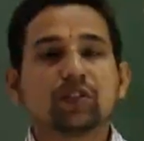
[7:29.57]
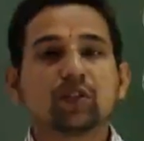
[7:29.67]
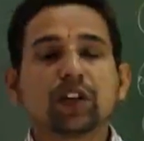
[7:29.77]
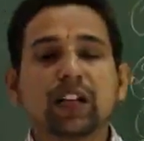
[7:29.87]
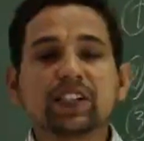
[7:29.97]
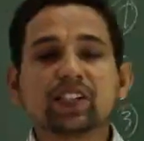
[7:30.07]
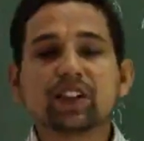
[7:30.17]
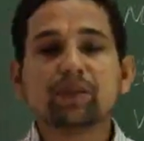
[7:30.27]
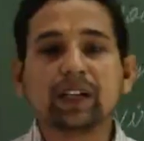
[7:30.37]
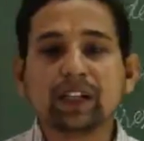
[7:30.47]
So
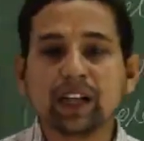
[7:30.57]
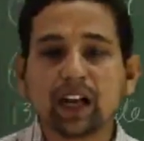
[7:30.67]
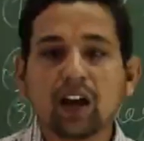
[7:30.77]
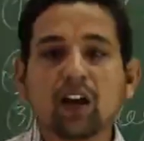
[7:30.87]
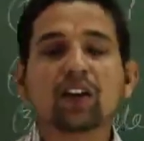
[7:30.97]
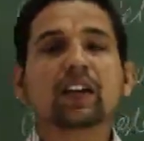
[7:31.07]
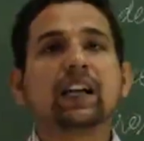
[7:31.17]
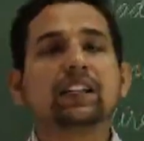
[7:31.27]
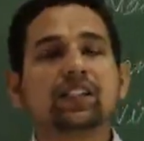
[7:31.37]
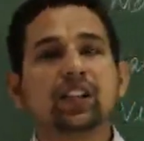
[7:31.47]
culture media or
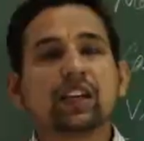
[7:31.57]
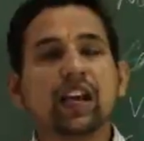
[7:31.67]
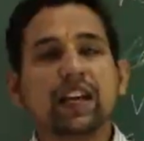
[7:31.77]
culture